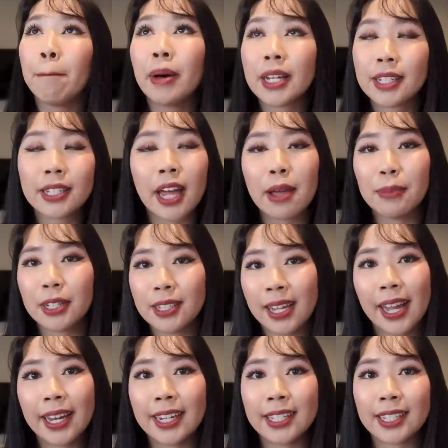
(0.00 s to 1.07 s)
But
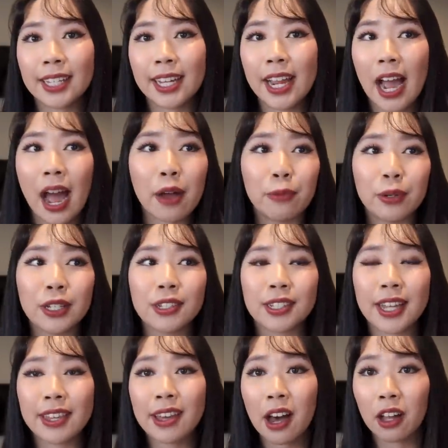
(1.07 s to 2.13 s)
simultaneously, I will
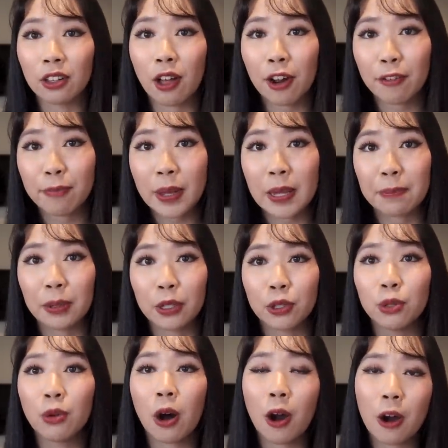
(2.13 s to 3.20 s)
say that a lot of people
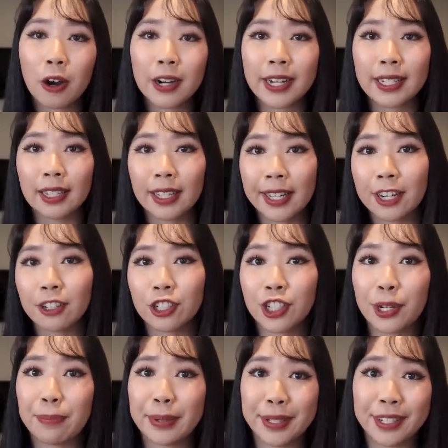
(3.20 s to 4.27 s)
who are in
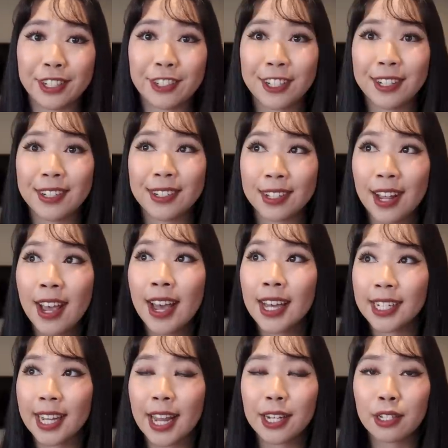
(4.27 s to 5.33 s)
leadership positions
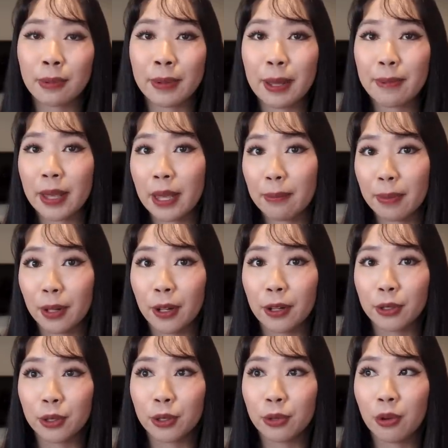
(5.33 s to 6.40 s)
tend to be
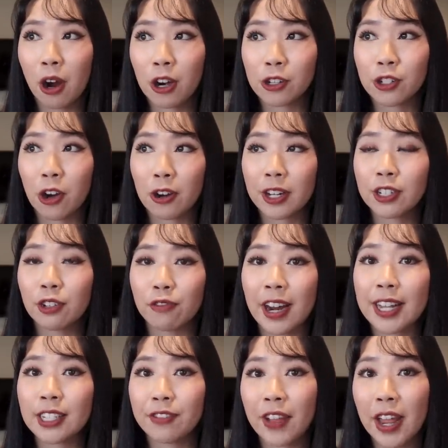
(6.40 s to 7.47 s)
people who are starting to raise